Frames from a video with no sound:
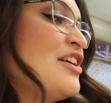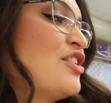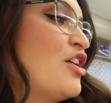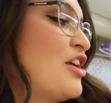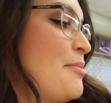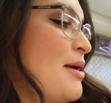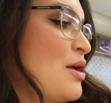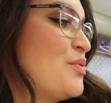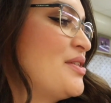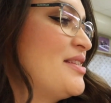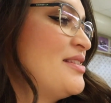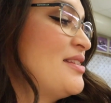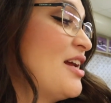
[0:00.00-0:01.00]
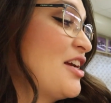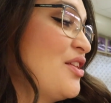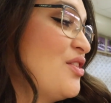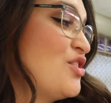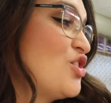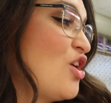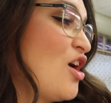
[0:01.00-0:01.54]
Cookie Man was stuck in
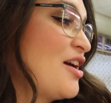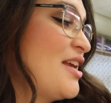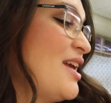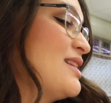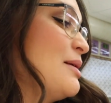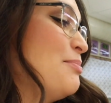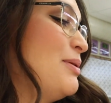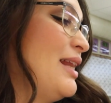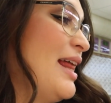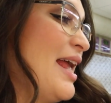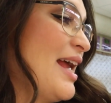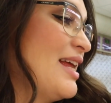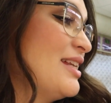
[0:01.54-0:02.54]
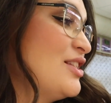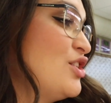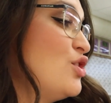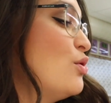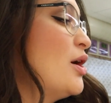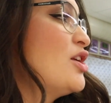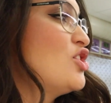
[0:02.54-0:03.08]
the jar. He has a plan
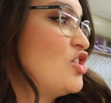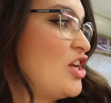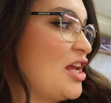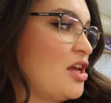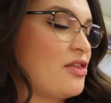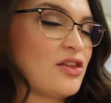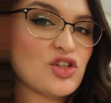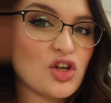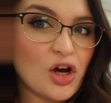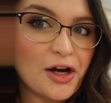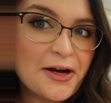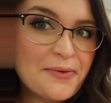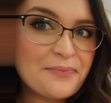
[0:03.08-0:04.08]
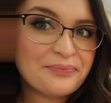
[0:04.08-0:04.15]
to shake the jar.